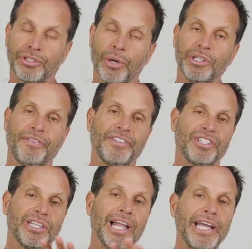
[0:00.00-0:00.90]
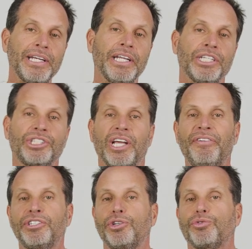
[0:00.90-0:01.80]
So if it's a light niche,
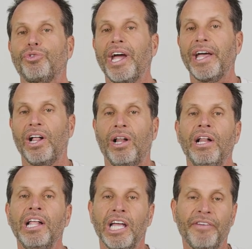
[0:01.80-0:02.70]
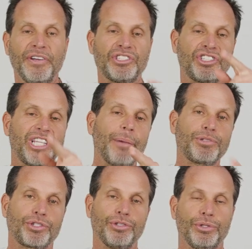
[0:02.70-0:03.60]
if it's a rail, if it's
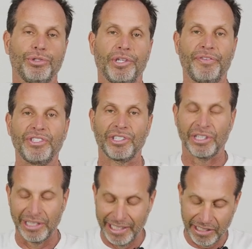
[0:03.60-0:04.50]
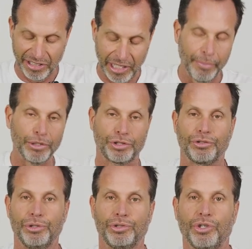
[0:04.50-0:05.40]
step screws, if it's leak skimmer
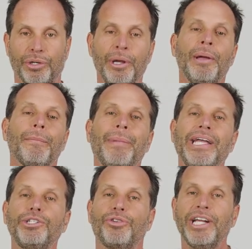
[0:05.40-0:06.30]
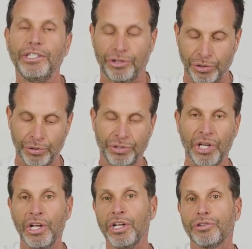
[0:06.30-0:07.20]
screws or main drain screws,
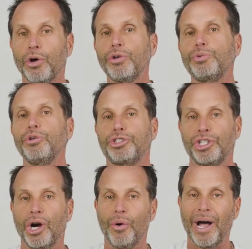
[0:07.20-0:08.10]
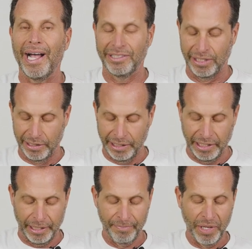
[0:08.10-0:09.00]
those will show as a
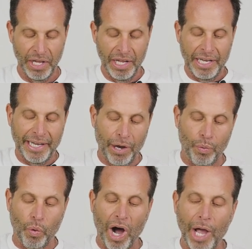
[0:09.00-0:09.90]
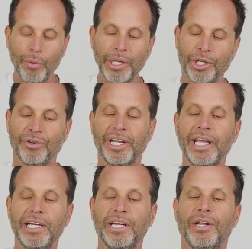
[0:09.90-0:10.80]
leak. Now, why we
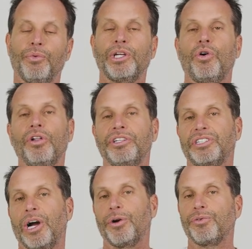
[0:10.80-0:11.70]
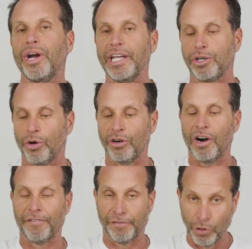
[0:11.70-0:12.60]
created, we call this our rake or
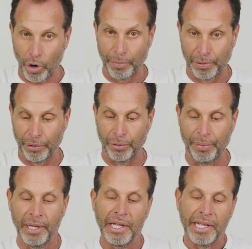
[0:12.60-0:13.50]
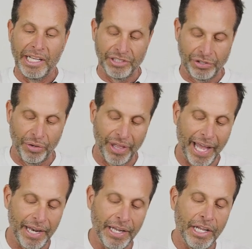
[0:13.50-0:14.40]
our floor probe, is so
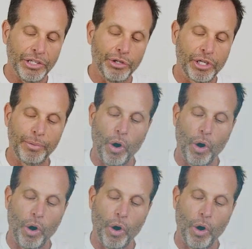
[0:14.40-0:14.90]
that you could